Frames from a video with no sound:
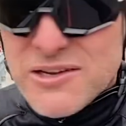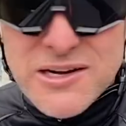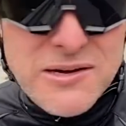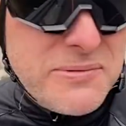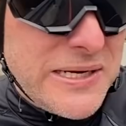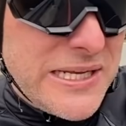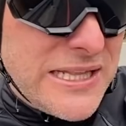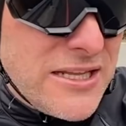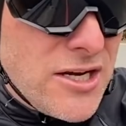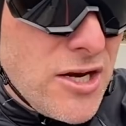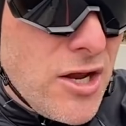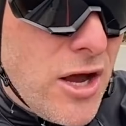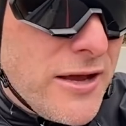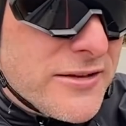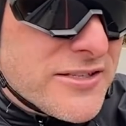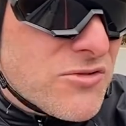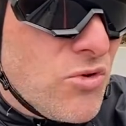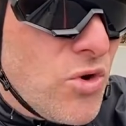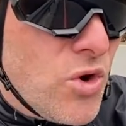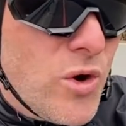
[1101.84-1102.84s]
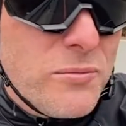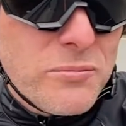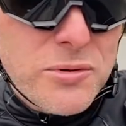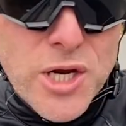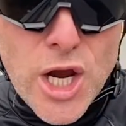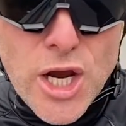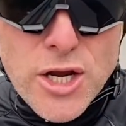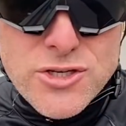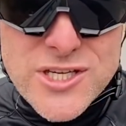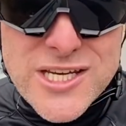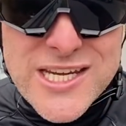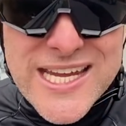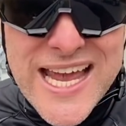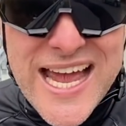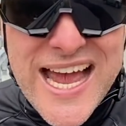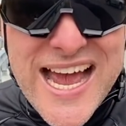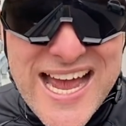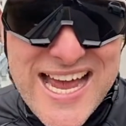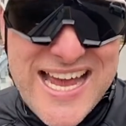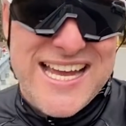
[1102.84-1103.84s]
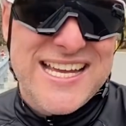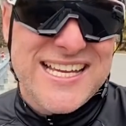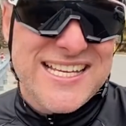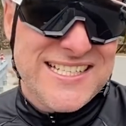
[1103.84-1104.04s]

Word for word: want to be in the nice, warm, cosy car.